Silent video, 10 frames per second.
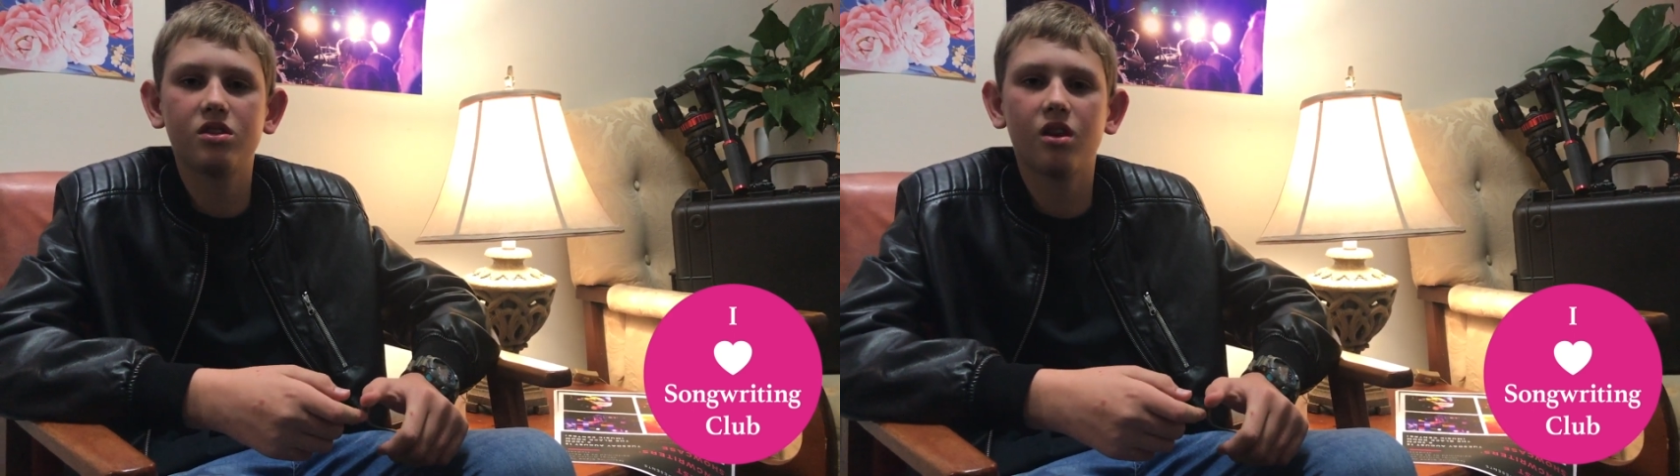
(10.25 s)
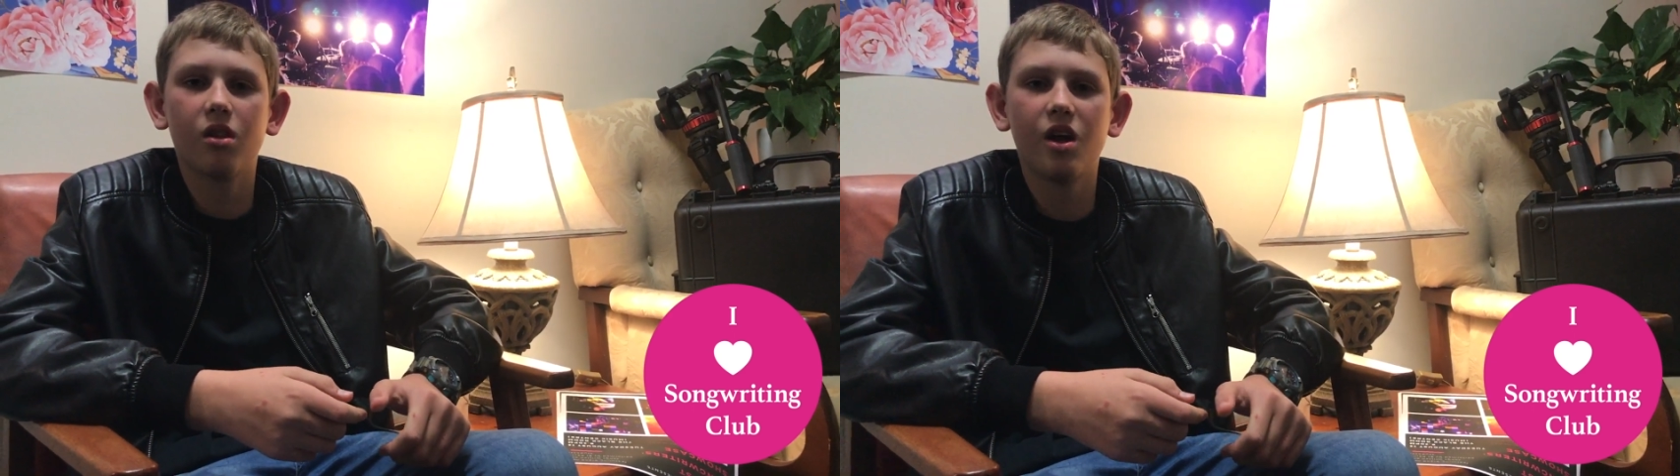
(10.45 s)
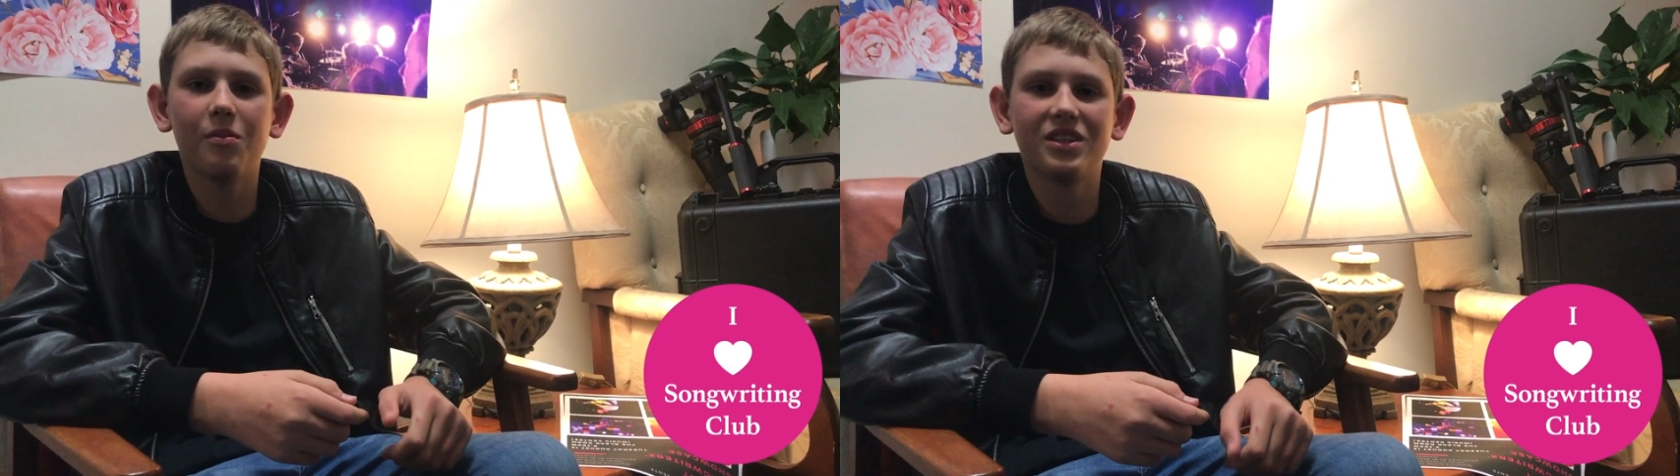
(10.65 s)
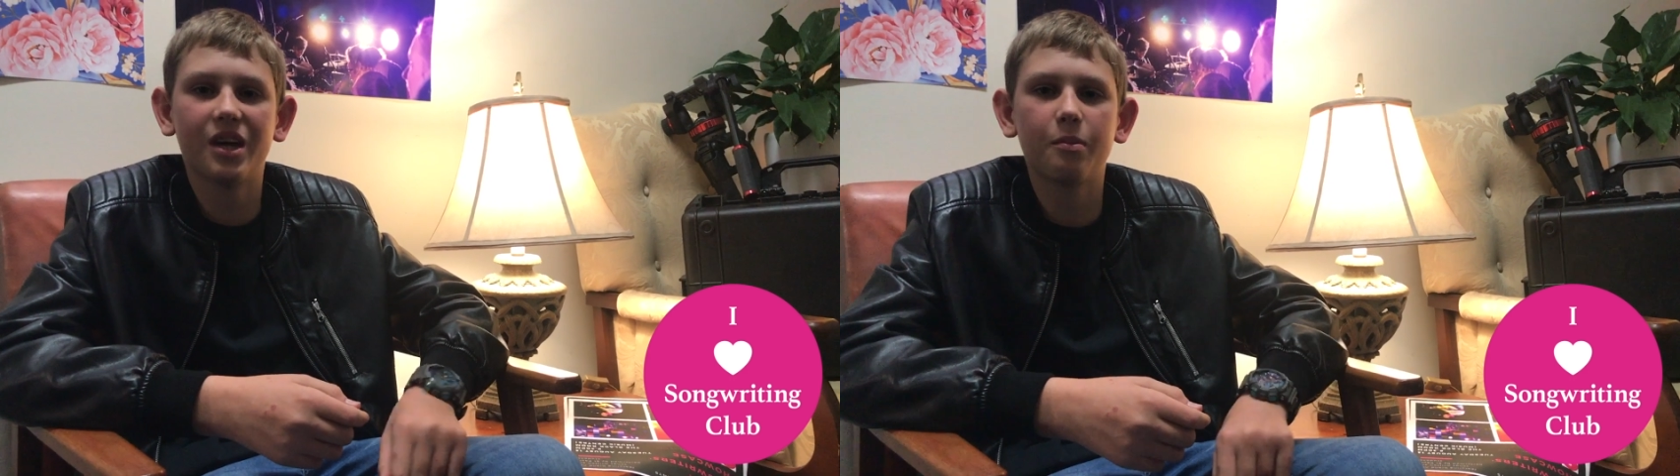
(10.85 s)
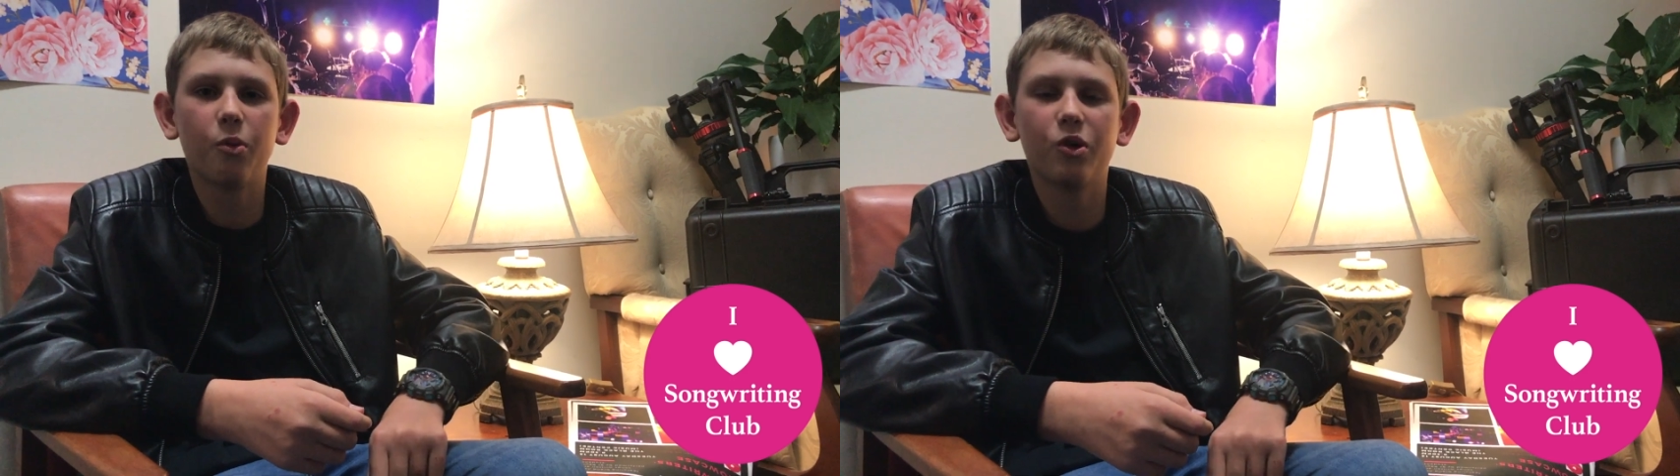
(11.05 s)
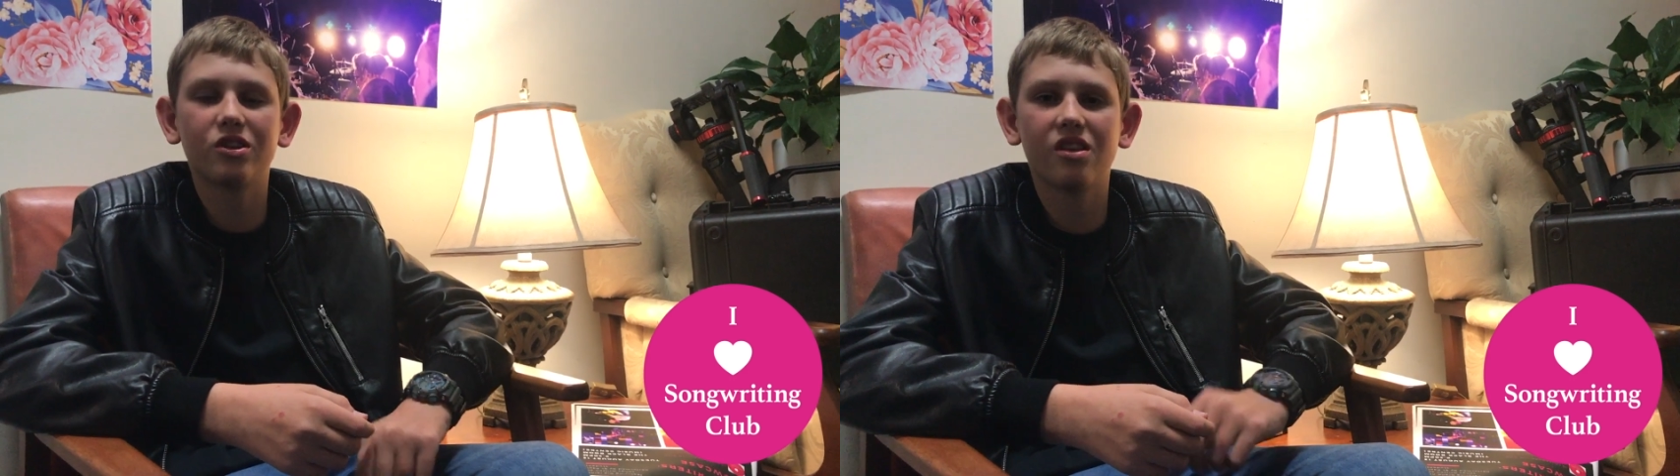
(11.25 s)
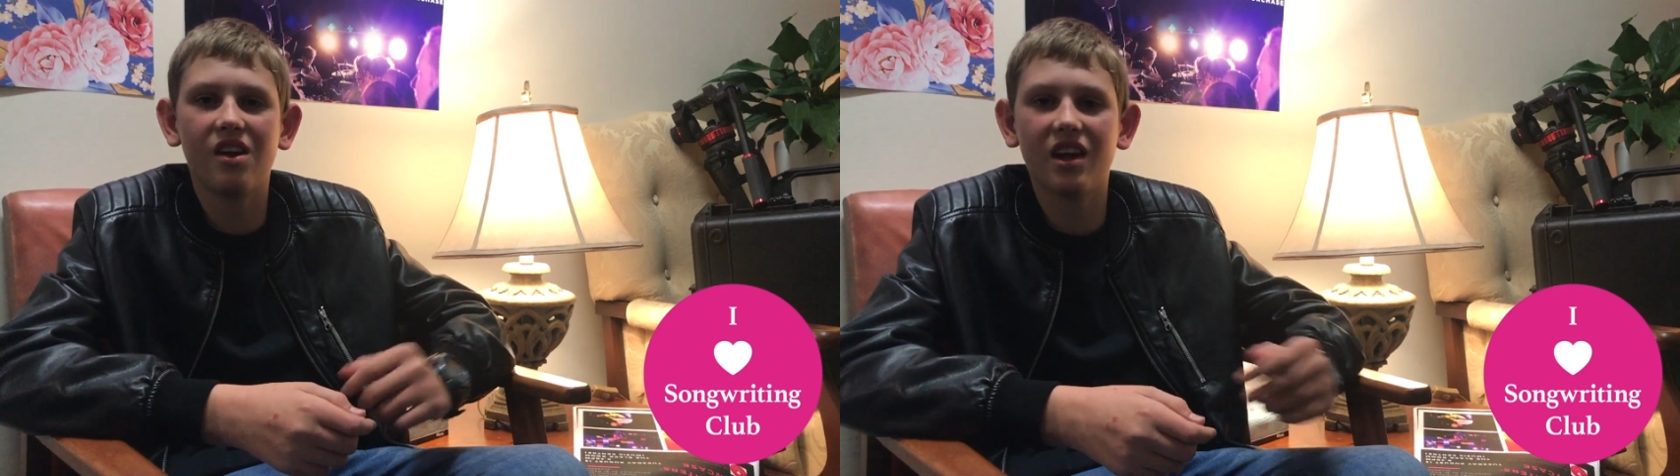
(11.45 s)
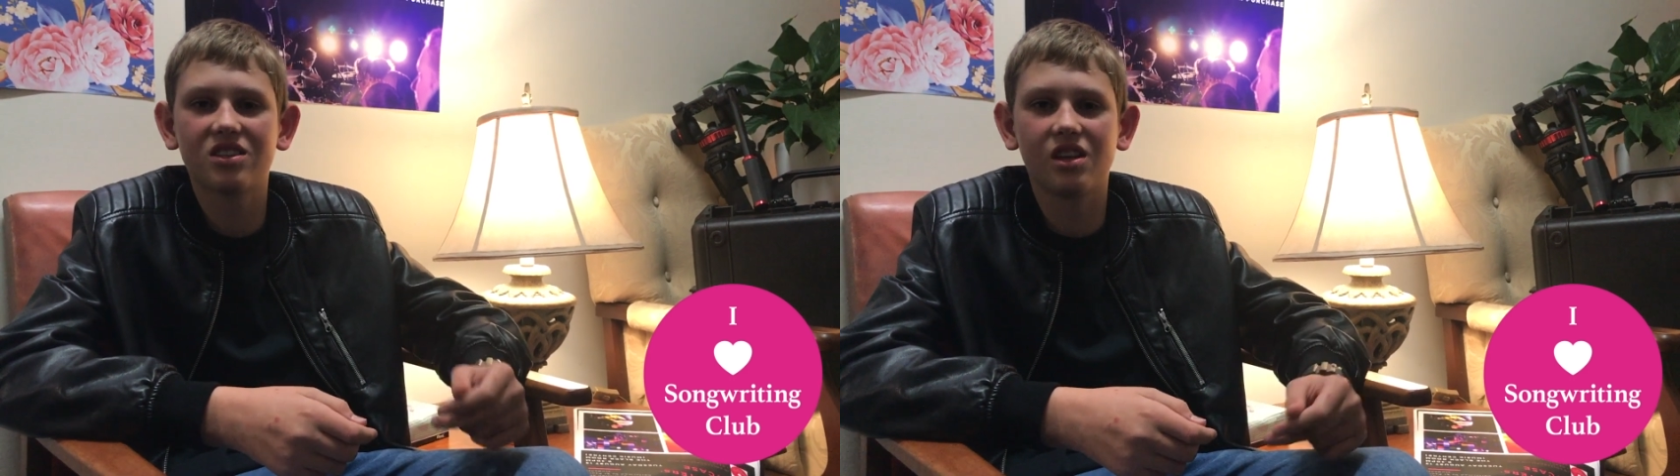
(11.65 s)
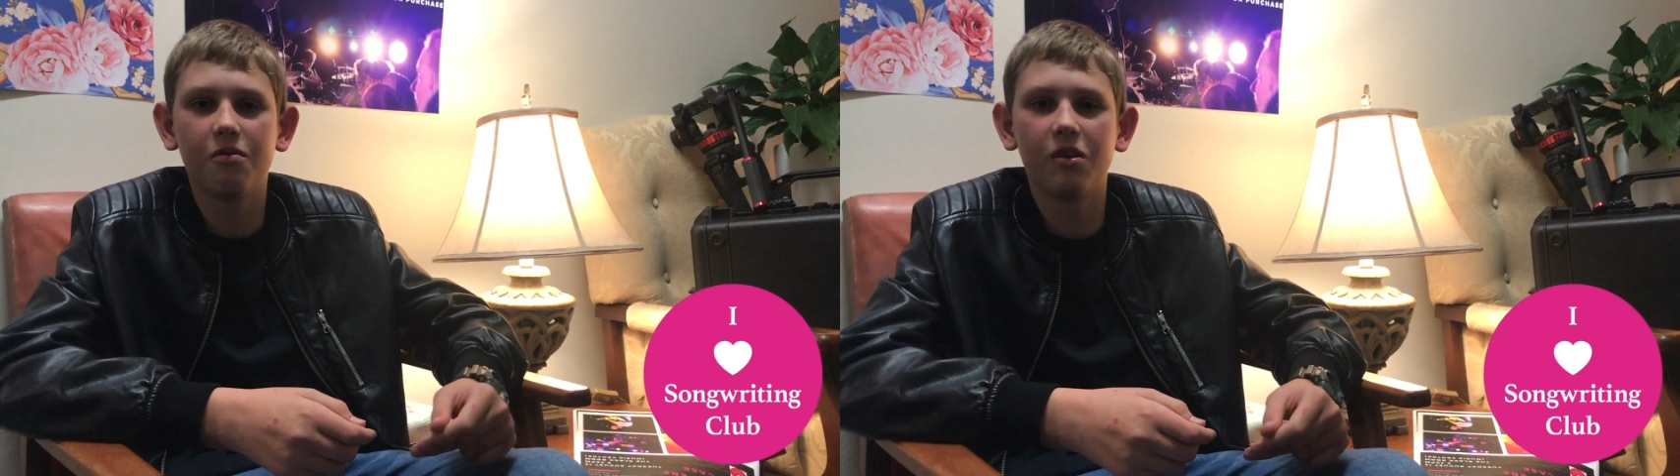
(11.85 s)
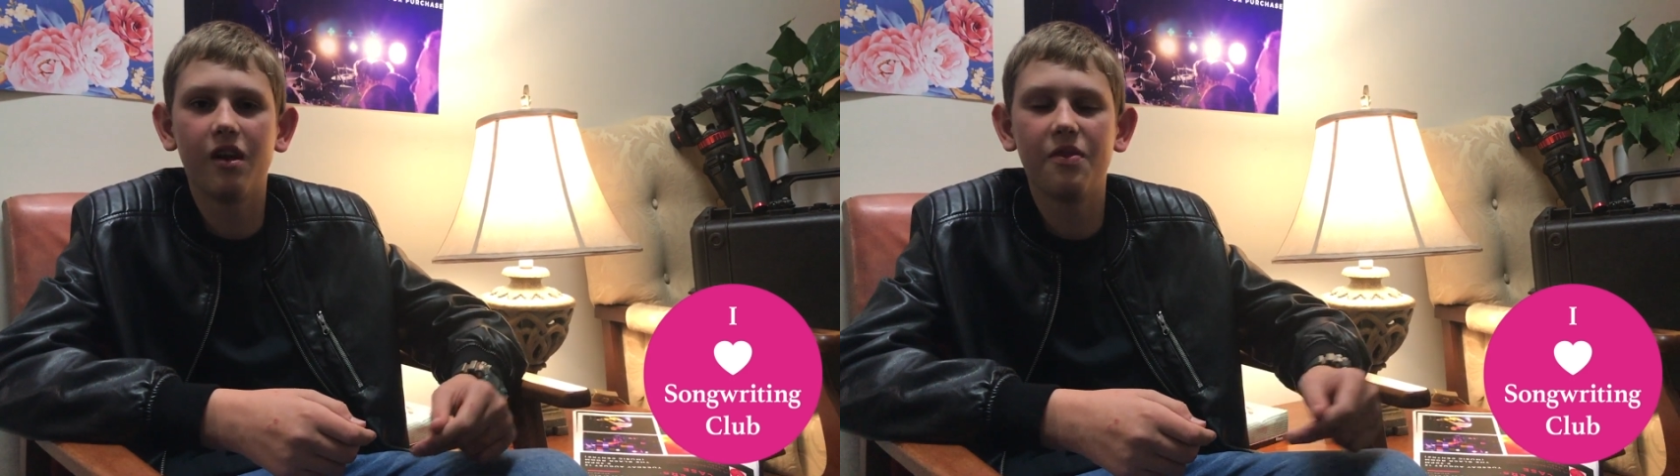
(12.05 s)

that'll help me take my work to the next level